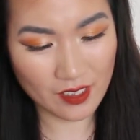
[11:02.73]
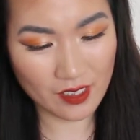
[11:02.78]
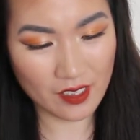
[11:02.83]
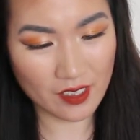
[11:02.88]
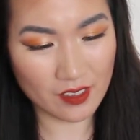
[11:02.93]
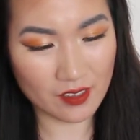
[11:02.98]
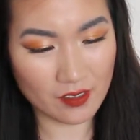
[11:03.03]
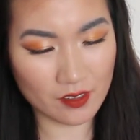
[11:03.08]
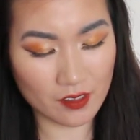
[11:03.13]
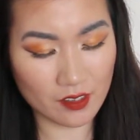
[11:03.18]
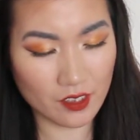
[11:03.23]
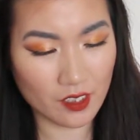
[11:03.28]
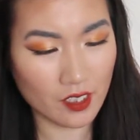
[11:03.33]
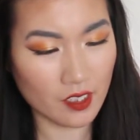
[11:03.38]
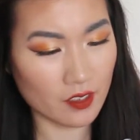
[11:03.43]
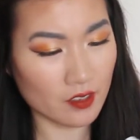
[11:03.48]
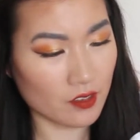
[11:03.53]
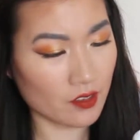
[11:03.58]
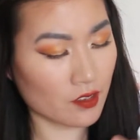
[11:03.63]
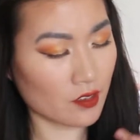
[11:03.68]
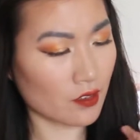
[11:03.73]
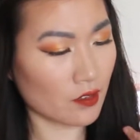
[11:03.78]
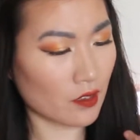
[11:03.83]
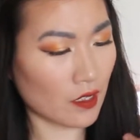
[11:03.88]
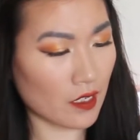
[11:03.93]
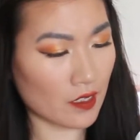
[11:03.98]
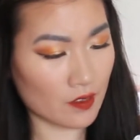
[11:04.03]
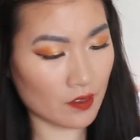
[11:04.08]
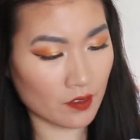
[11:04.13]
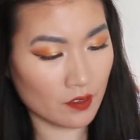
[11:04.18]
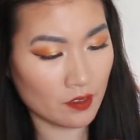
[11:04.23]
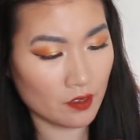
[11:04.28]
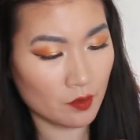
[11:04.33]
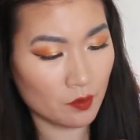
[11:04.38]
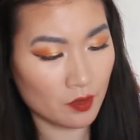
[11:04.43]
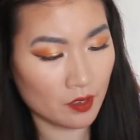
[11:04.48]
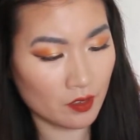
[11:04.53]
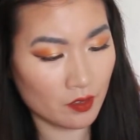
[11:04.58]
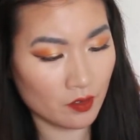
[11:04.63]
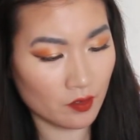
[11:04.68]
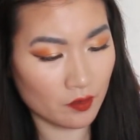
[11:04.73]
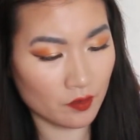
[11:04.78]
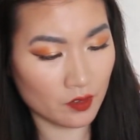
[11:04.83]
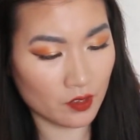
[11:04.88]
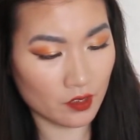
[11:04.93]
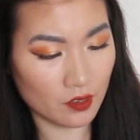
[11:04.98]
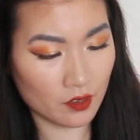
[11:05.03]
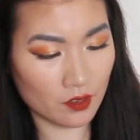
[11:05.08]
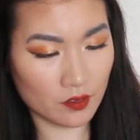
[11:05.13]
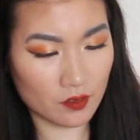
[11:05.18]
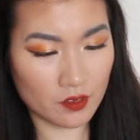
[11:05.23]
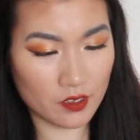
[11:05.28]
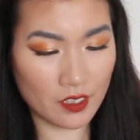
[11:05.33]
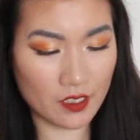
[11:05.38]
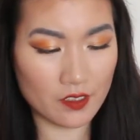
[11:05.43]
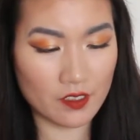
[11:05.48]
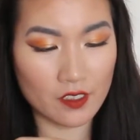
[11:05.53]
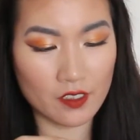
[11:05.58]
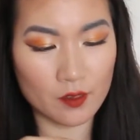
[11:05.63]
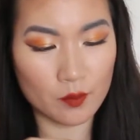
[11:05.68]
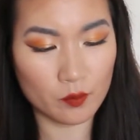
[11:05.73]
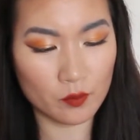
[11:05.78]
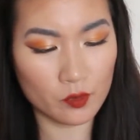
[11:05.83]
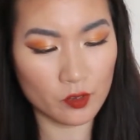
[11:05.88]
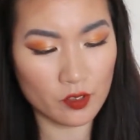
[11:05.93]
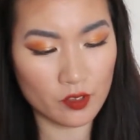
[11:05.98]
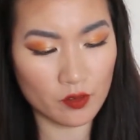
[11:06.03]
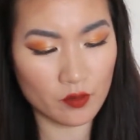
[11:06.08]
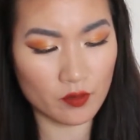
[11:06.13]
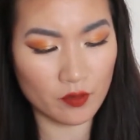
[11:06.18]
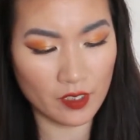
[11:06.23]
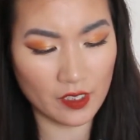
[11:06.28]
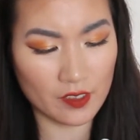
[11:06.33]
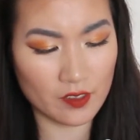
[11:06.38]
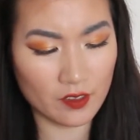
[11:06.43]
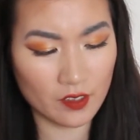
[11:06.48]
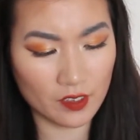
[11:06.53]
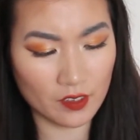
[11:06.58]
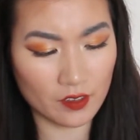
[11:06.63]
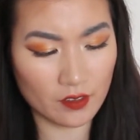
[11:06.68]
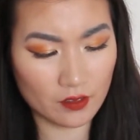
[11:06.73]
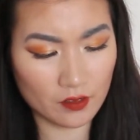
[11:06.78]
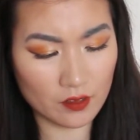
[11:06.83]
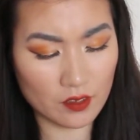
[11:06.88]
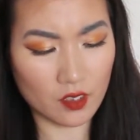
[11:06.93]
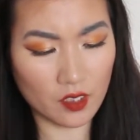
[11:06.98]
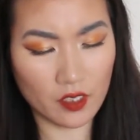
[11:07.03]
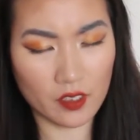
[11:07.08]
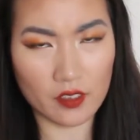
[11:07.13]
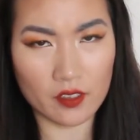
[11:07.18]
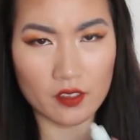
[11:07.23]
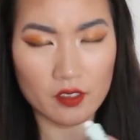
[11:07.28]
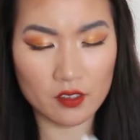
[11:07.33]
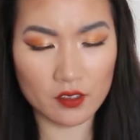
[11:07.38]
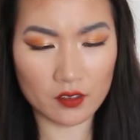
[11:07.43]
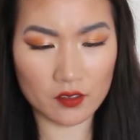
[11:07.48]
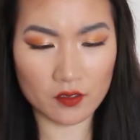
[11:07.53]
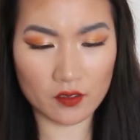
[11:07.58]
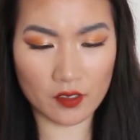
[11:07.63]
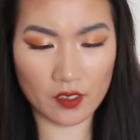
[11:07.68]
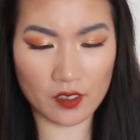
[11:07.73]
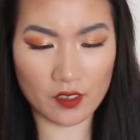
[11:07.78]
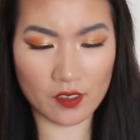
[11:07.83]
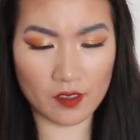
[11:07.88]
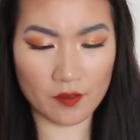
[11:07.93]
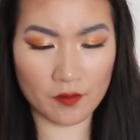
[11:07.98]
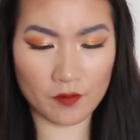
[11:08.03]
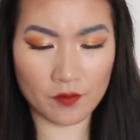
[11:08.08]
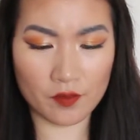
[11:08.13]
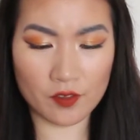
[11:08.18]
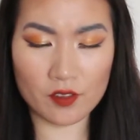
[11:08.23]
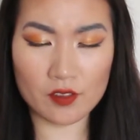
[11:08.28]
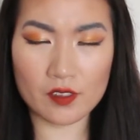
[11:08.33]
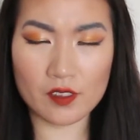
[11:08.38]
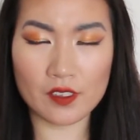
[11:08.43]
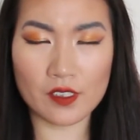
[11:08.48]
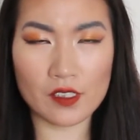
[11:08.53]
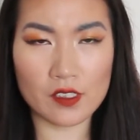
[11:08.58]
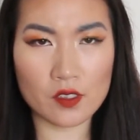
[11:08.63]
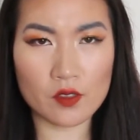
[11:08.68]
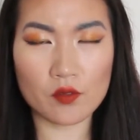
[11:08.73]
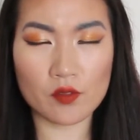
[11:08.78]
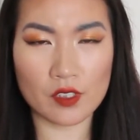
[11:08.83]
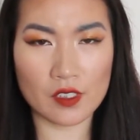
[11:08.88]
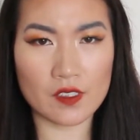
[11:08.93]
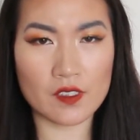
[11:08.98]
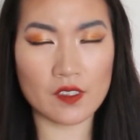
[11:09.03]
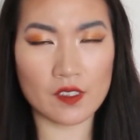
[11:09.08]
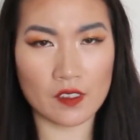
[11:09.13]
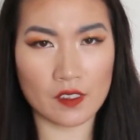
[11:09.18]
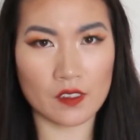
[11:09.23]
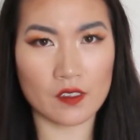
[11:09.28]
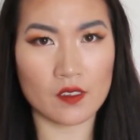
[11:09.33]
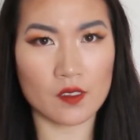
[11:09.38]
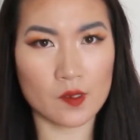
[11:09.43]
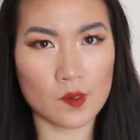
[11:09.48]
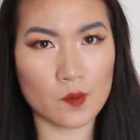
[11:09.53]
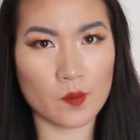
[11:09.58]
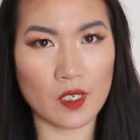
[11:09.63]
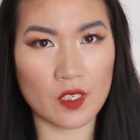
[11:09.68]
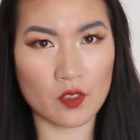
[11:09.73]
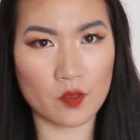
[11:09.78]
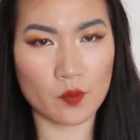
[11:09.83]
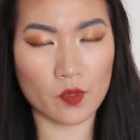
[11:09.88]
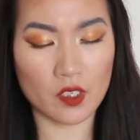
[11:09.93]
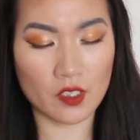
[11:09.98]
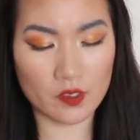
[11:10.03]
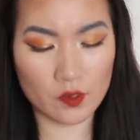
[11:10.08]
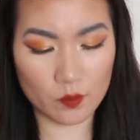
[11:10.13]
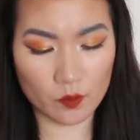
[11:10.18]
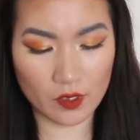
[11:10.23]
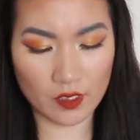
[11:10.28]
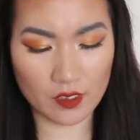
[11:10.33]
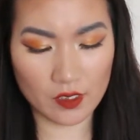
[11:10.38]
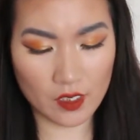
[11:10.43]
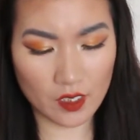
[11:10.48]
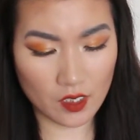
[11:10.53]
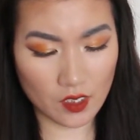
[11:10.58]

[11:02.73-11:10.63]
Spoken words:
and the color has a little bit of the tinted moisturizer kind of color, and it feels less greasy than the Smashbox one.